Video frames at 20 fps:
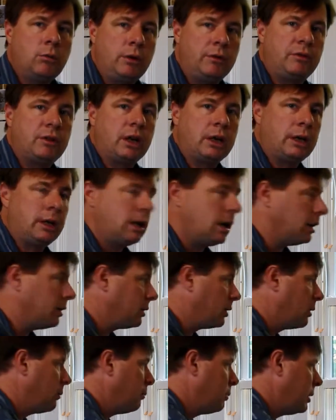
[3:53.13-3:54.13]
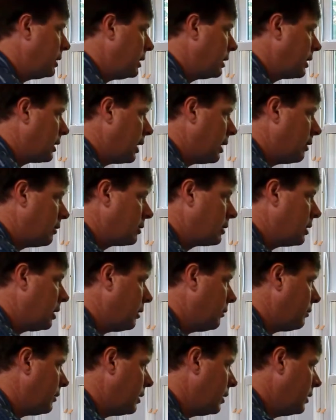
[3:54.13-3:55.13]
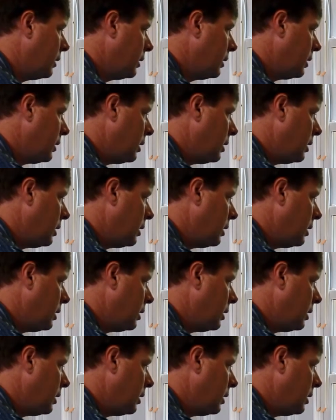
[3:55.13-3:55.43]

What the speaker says: we've done it under complete cloud cover.